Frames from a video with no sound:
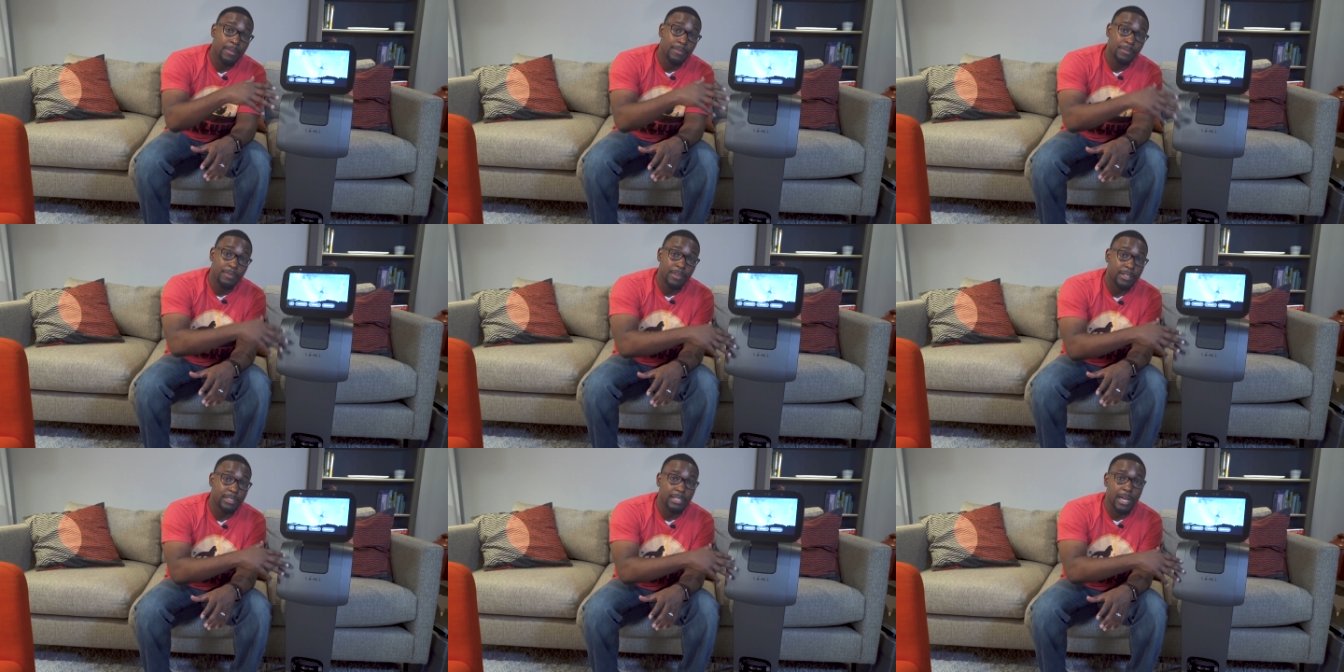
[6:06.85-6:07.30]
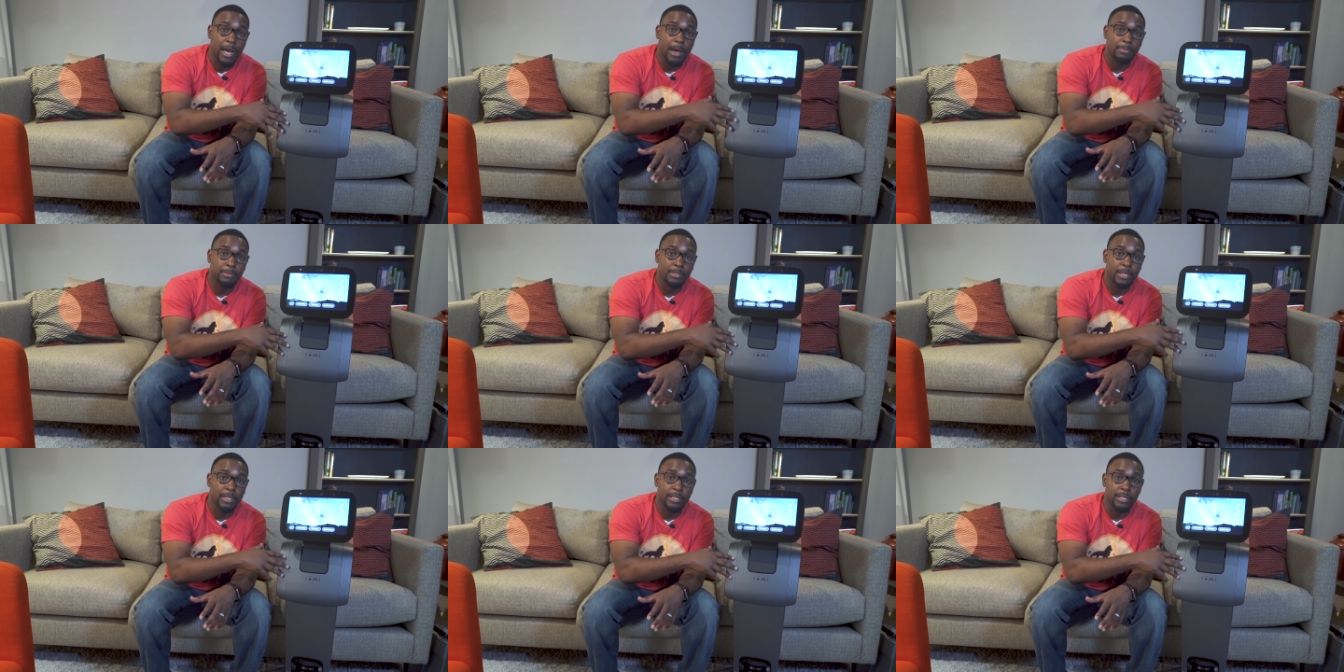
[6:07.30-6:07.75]
this
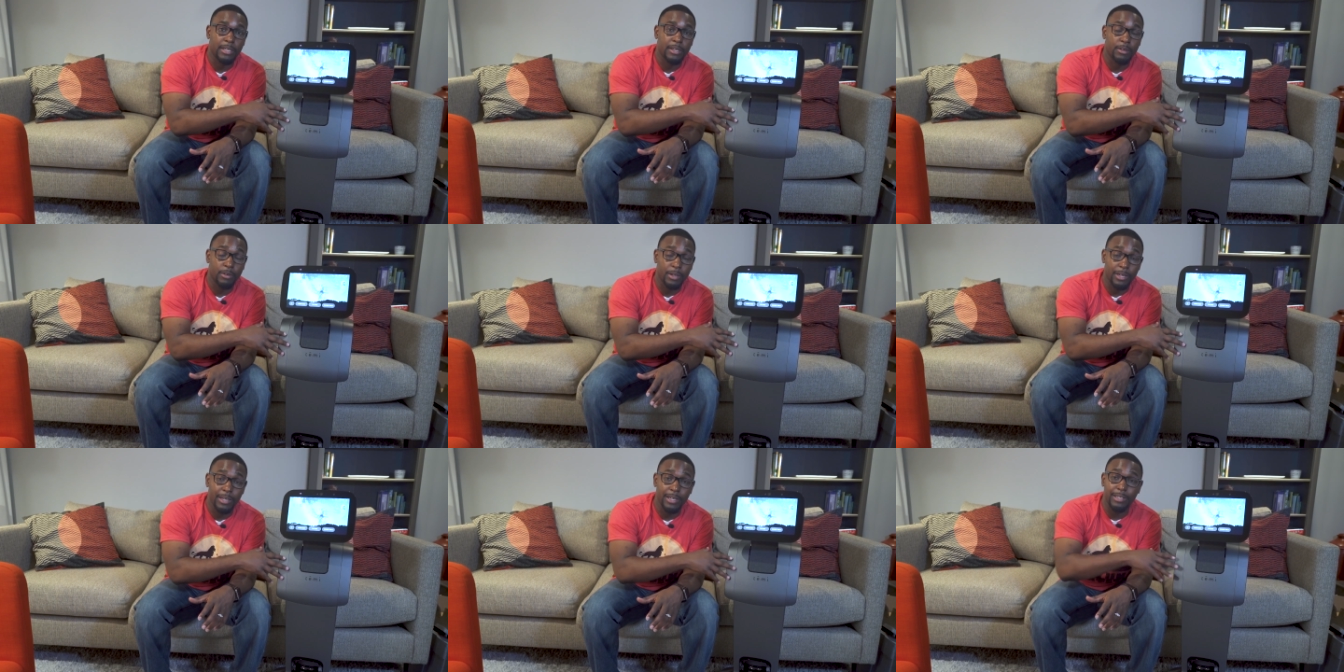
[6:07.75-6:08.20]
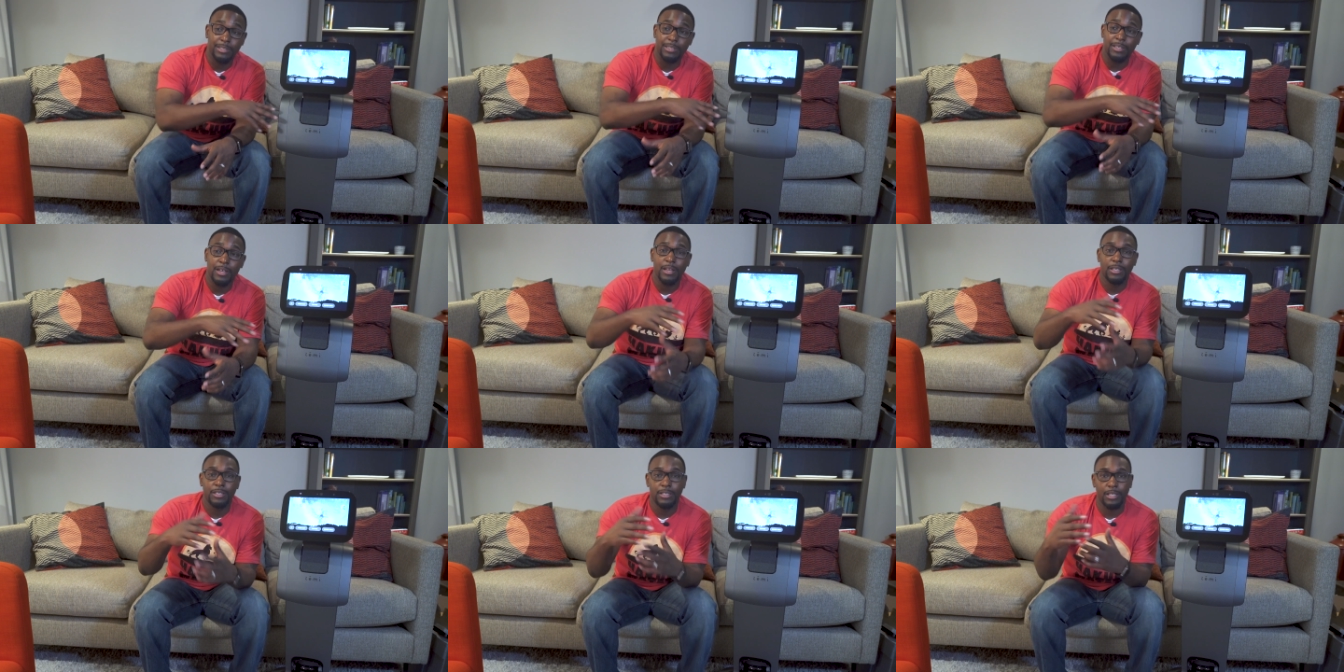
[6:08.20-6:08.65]
object here is
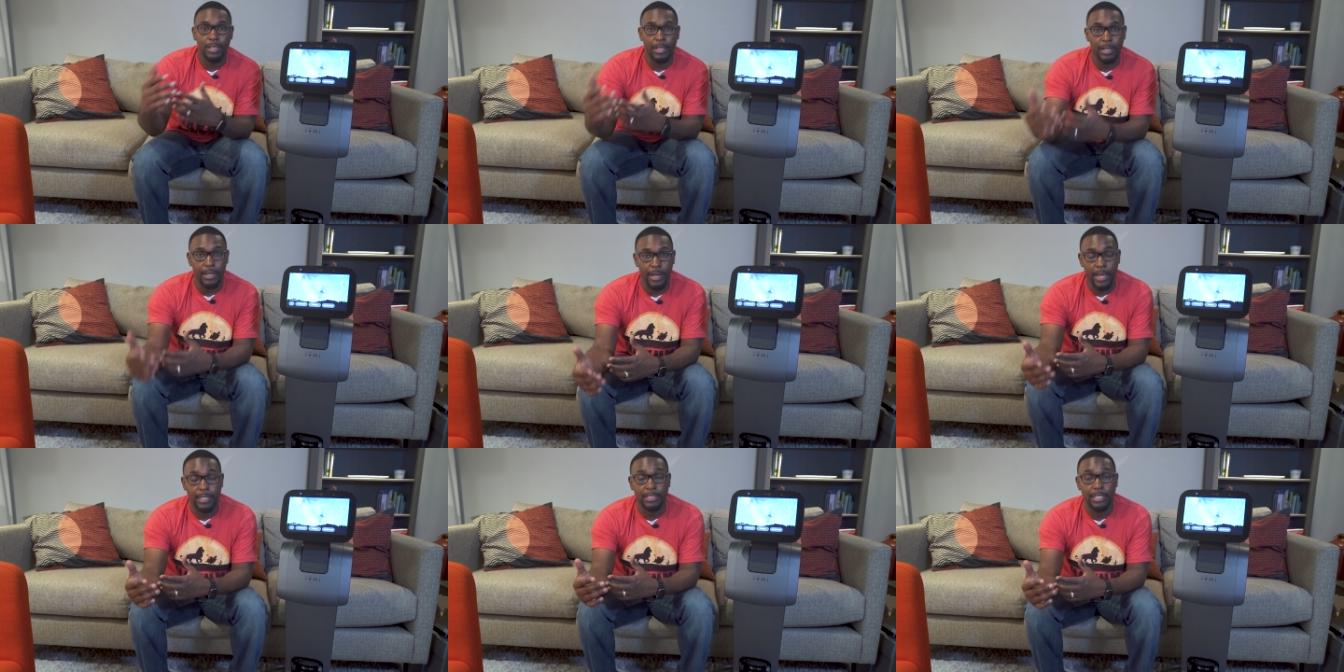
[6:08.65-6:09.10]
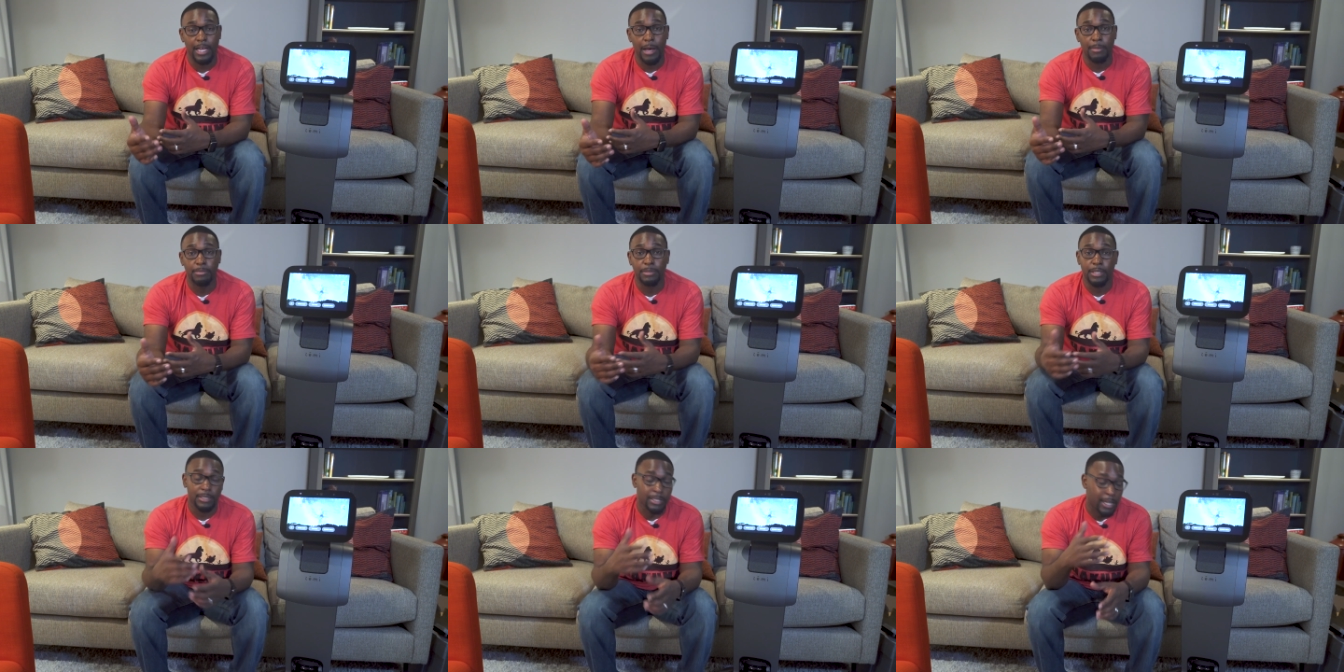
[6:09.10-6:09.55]
to the next
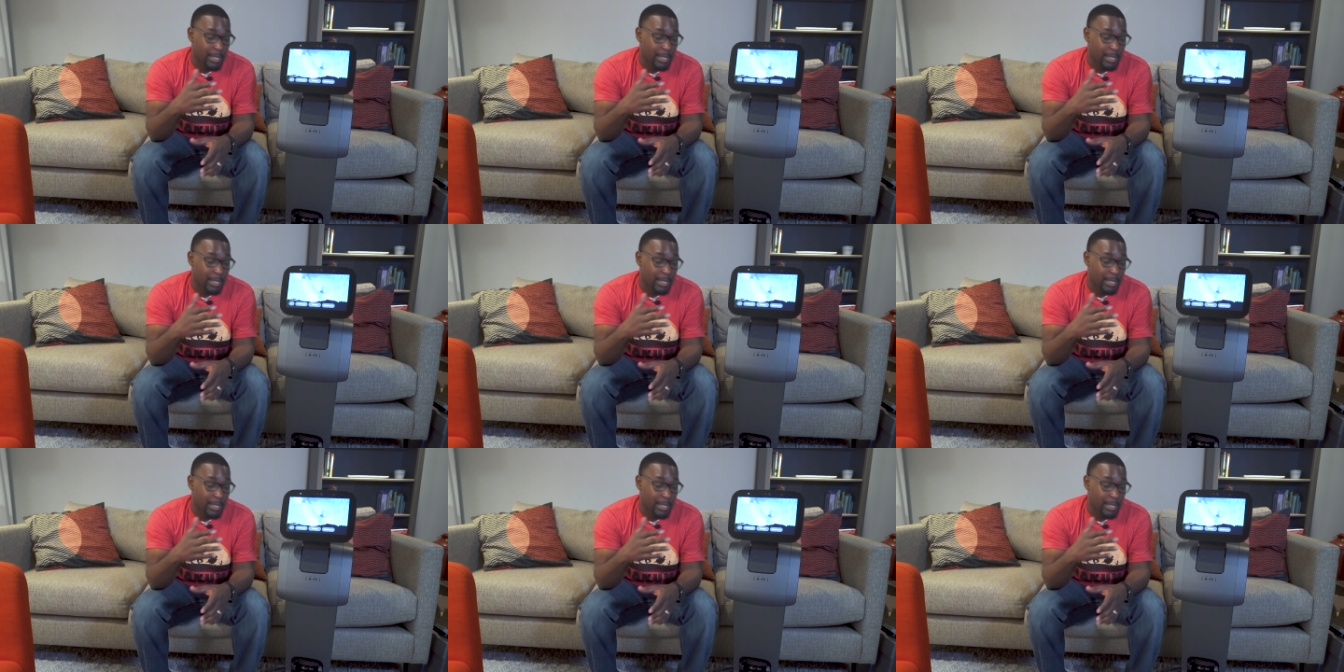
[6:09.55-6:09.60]
object.